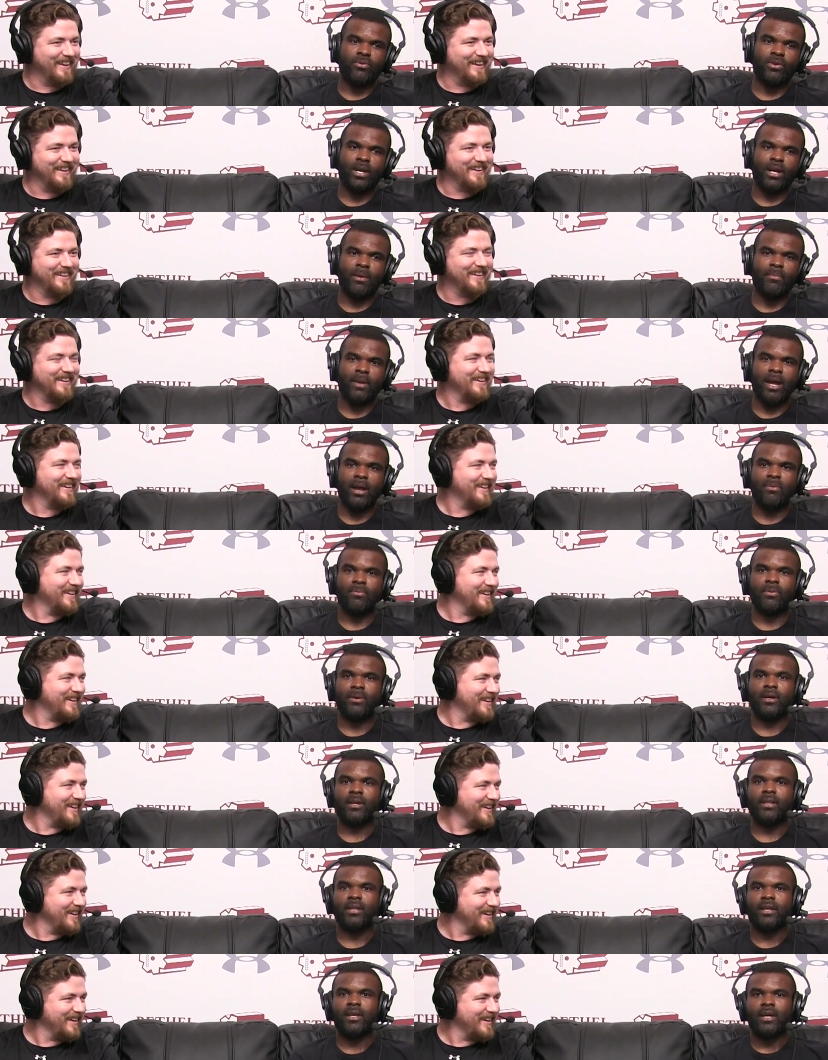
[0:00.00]
Speaker 1: who come out,
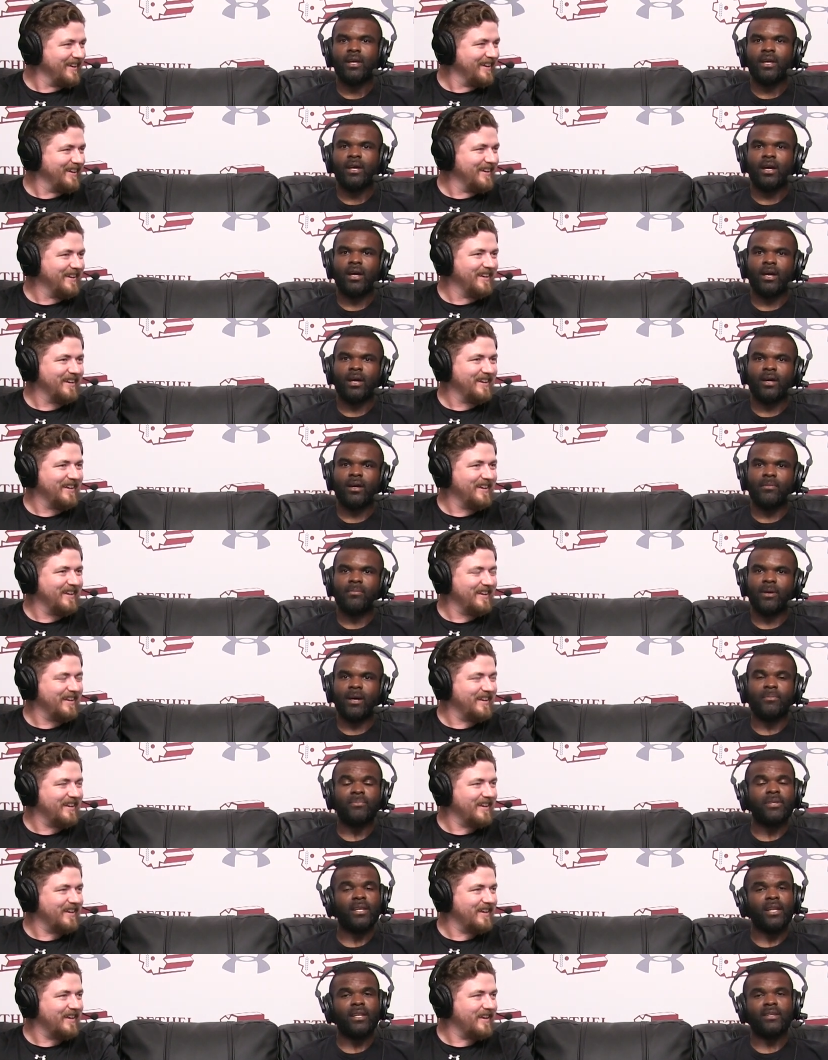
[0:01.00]
but uh, I'm
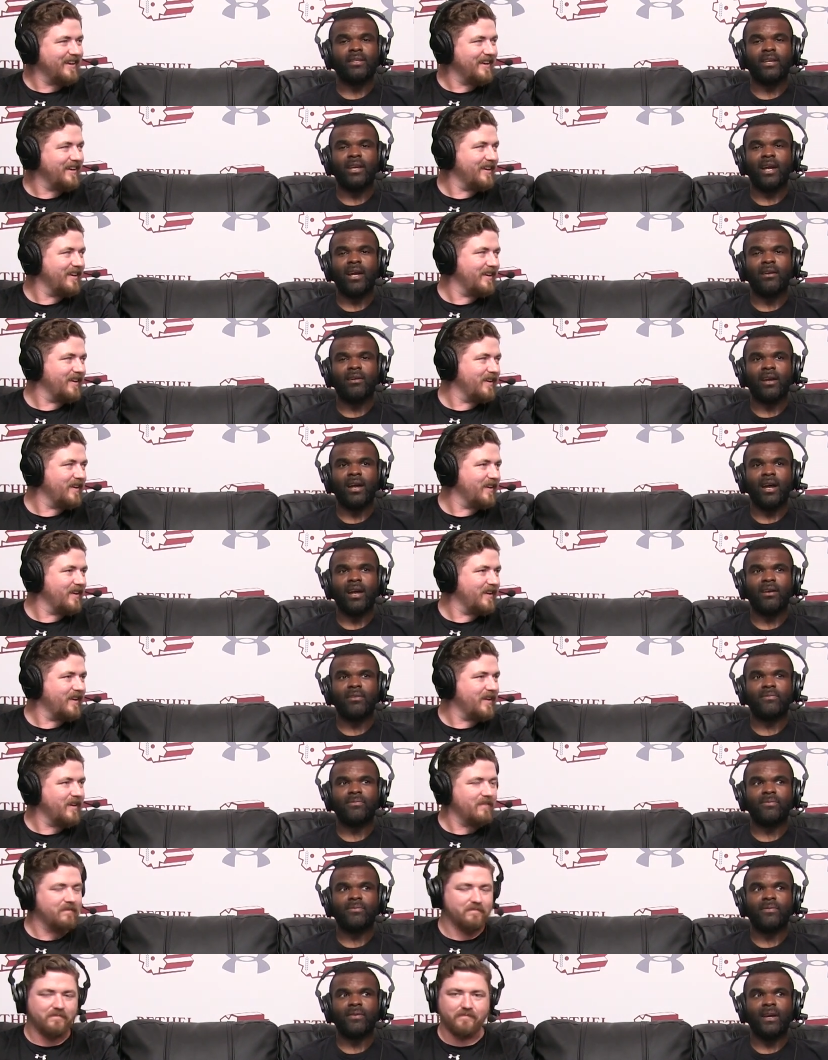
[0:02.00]
telling you, I,
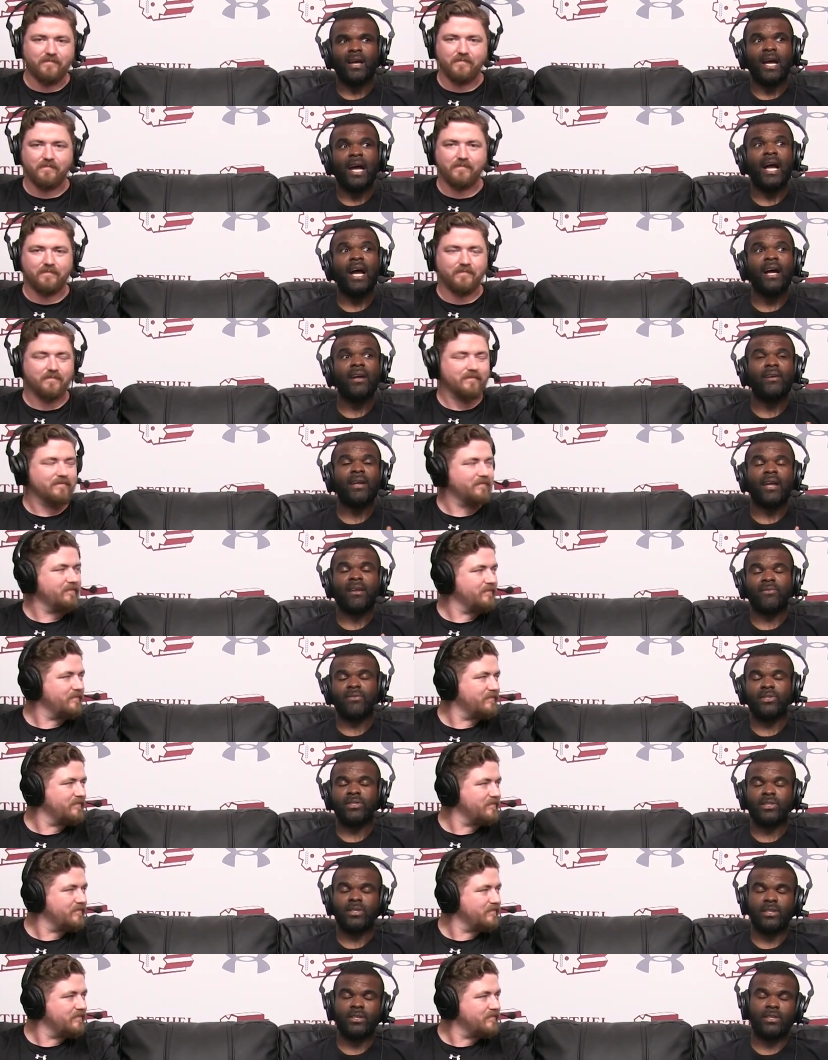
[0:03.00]
I've I haven't
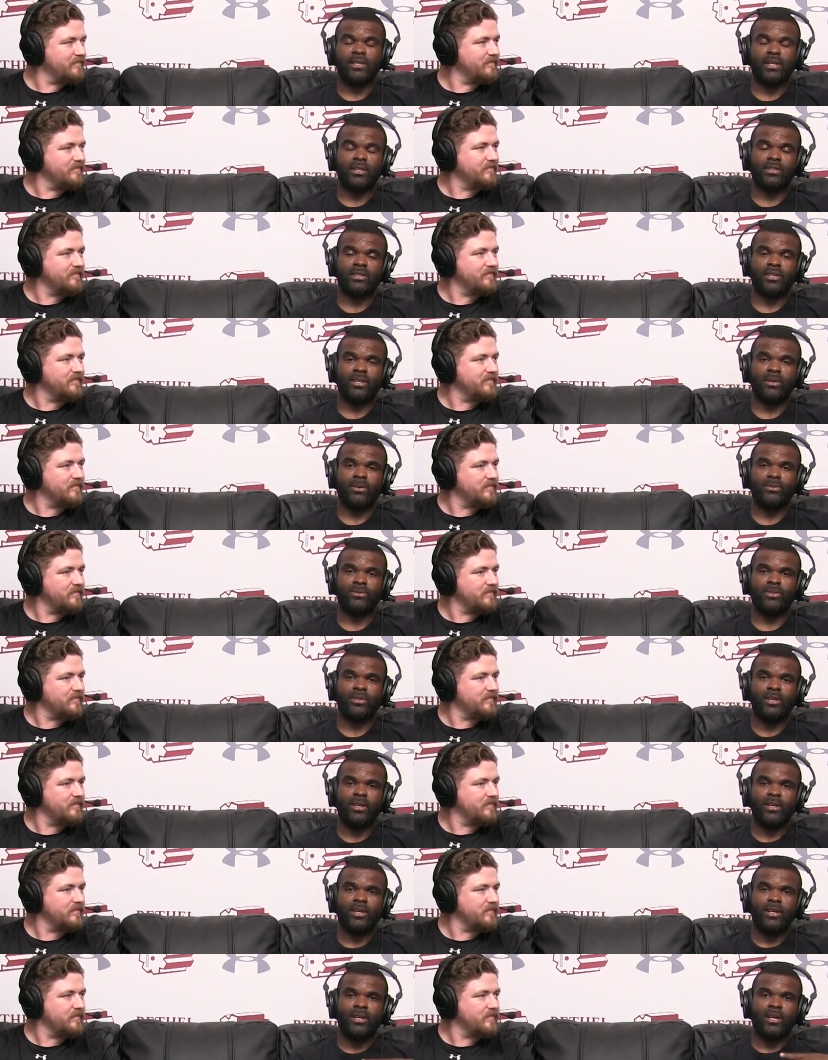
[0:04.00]
seen as a coach
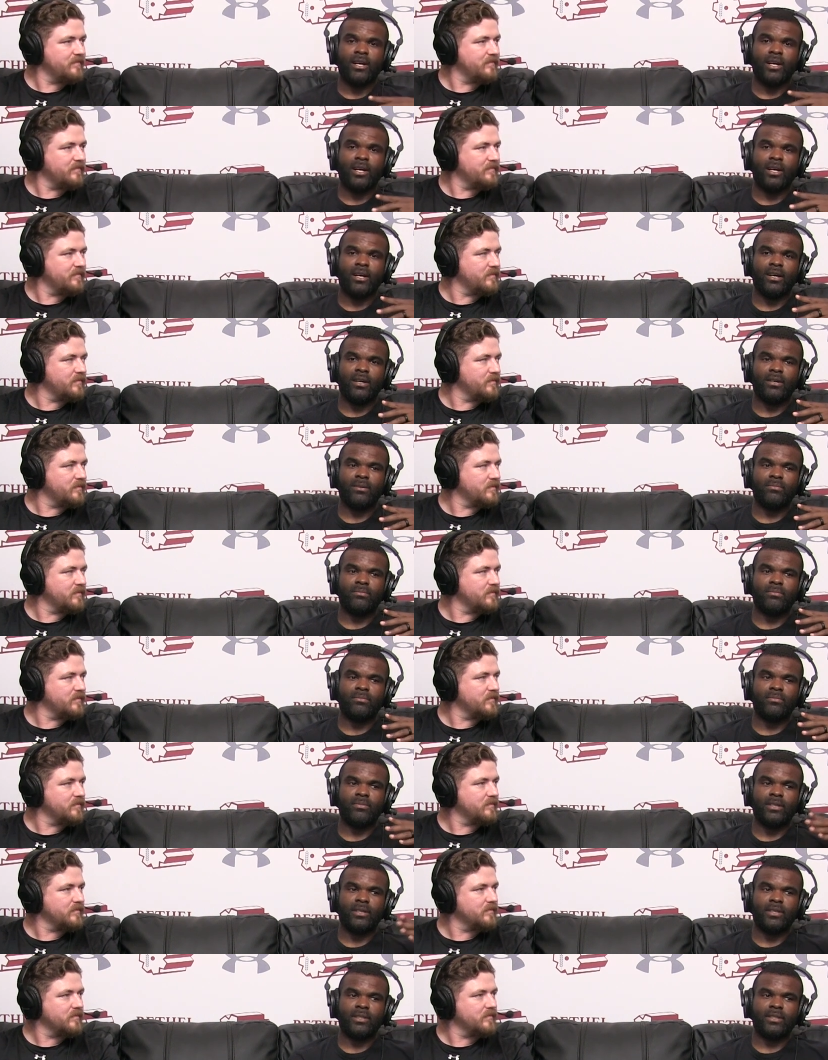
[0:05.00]
um,
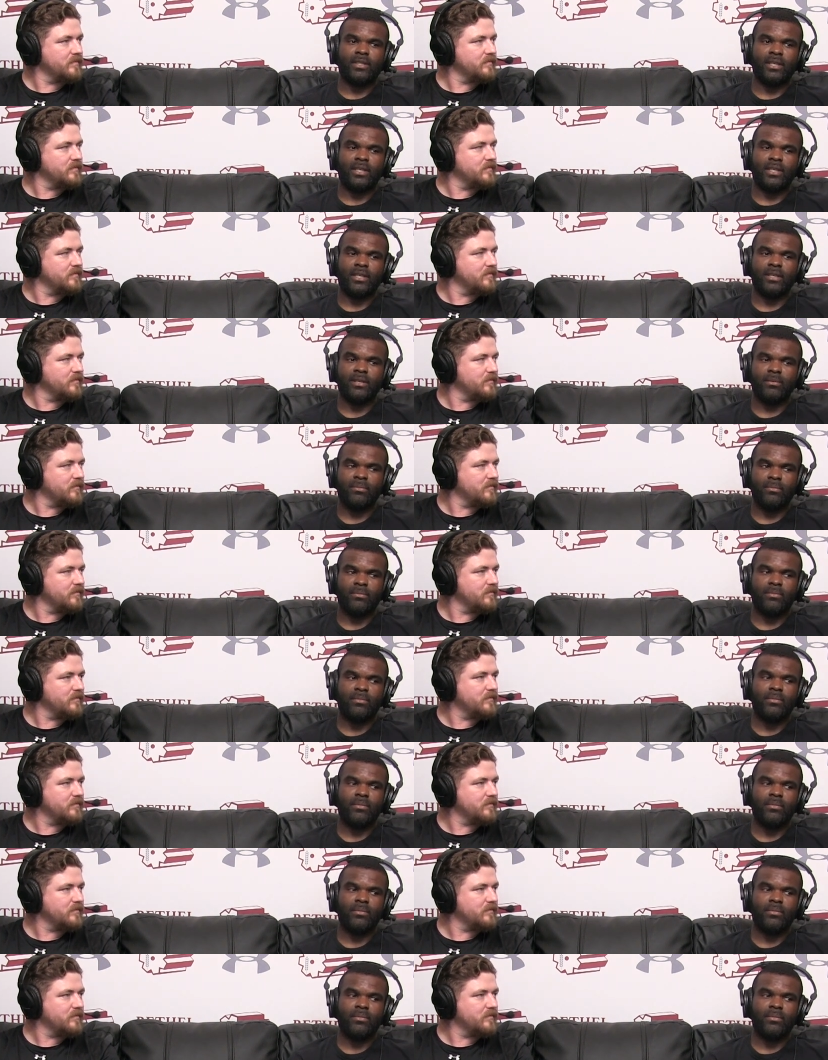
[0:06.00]
a team,